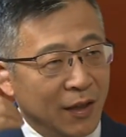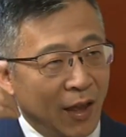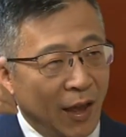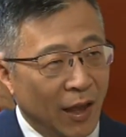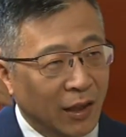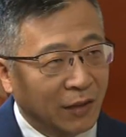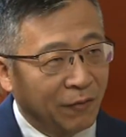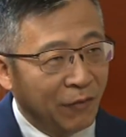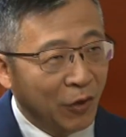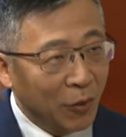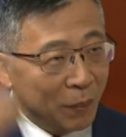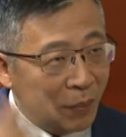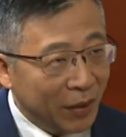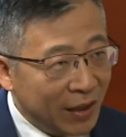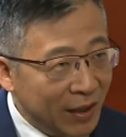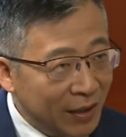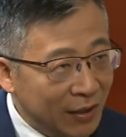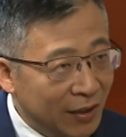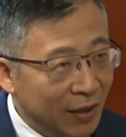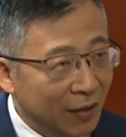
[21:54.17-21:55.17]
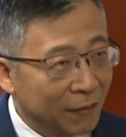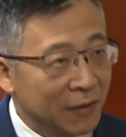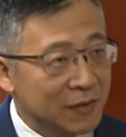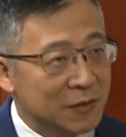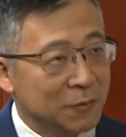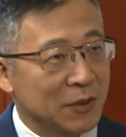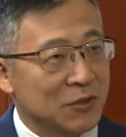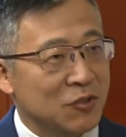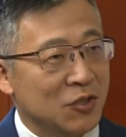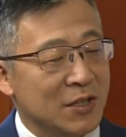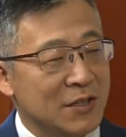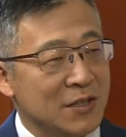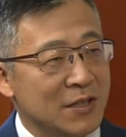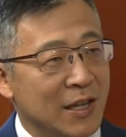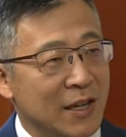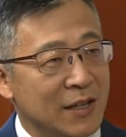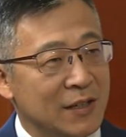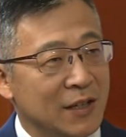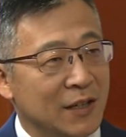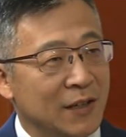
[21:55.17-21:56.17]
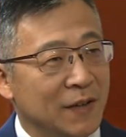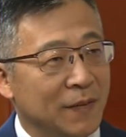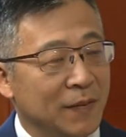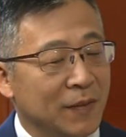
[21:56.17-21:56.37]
at the very beginning of his speech, he said,